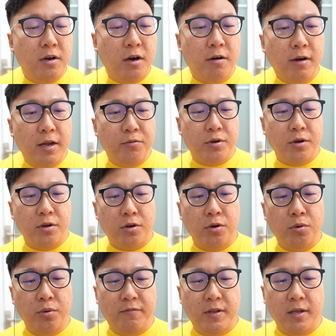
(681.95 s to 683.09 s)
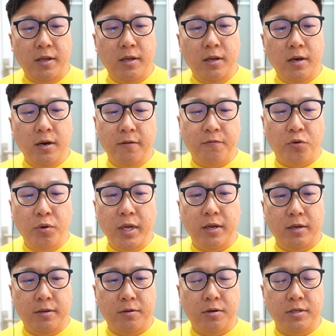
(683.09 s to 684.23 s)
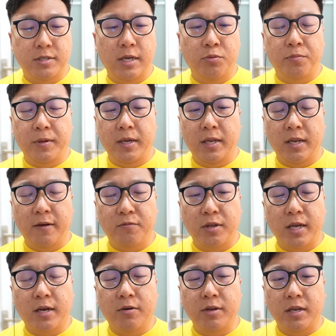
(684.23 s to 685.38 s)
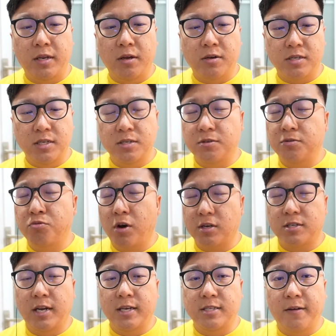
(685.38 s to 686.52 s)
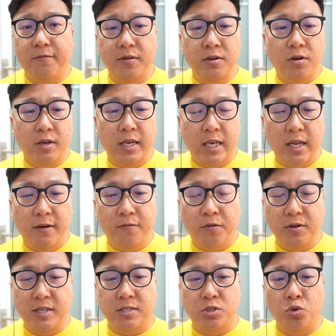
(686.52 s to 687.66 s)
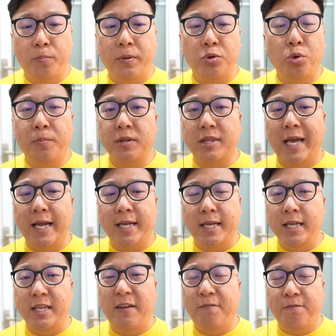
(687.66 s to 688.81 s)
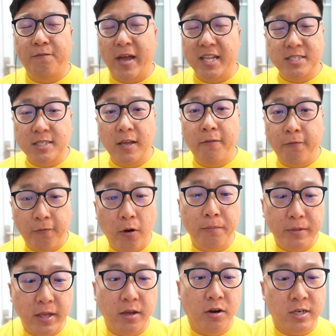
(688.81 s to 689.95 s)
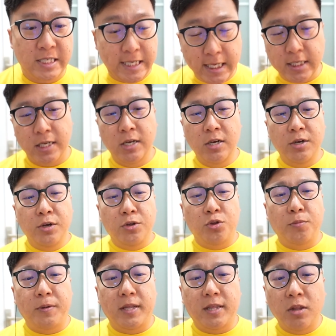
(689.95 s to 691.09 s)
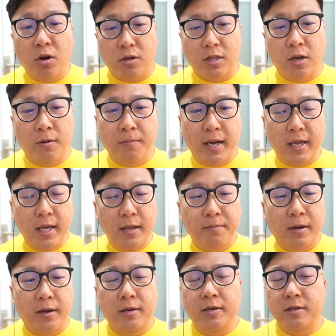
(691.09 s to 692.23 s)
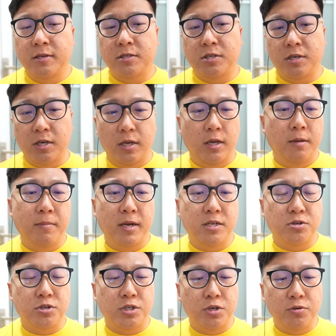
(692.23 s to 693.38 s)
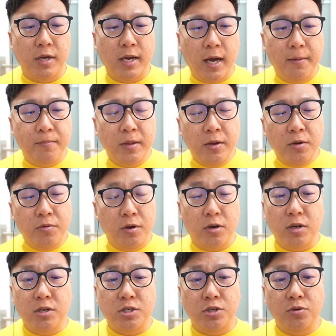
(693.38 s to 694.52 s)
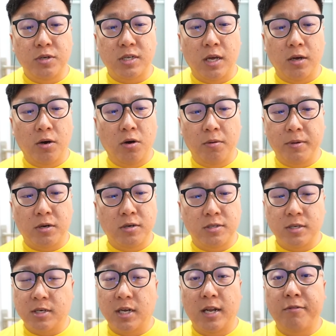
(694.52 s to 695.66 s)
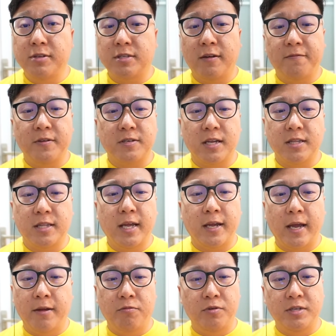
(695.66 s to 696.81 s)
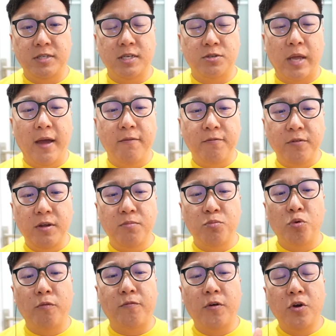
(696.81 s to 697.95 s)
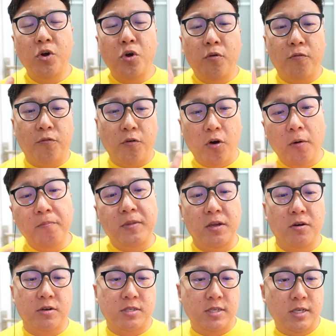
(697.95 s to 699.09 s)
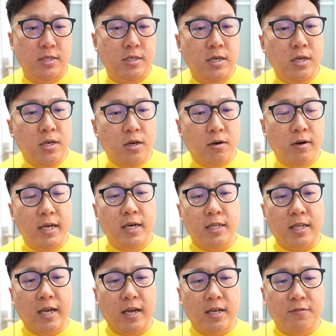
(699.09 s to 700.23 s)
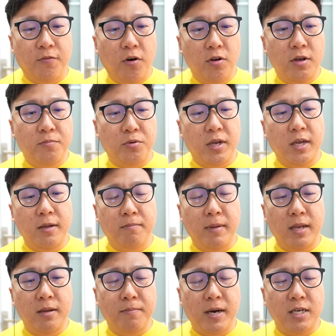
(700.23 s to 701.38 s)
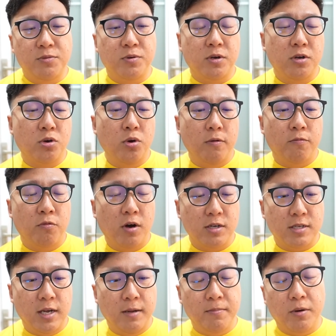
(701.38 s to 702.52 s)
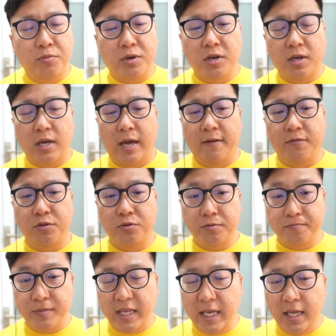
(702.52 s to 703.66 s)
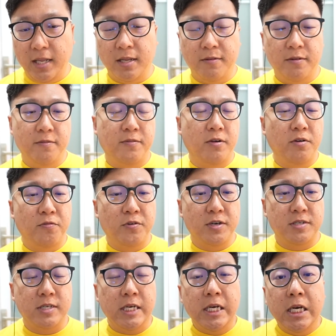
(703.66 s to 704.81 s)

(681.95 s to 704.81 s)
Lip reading: Alright, we're gonna go with the Earthquake because that will be enough to take out the Deoxys. Rock Slide is definitely not enough for this super duper tanky defensive form Deoxys to be knocked out by it, but he managed to shield that up. We're not gonna shield this at all because the Galarian Stunfisk can take and resist every move from Deoxys. Alright, attack has fallen, bringing in Mandibuzz. We're gonna go with Rock Slide, but we're gonna have to eat the very first